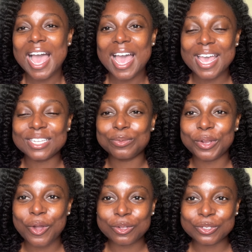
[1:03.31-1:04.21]
And
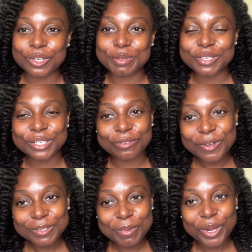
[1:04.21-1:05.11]
we're also going to be using
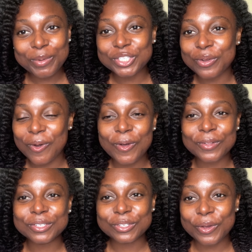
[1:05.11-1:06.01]
rosemary, which you
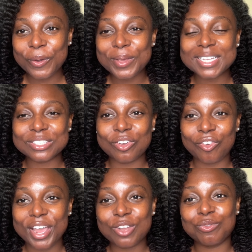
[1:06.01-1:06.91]
all know is
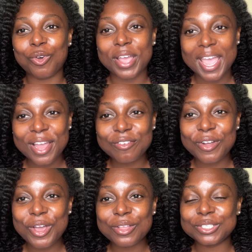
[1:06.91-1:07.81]
great for hair growth.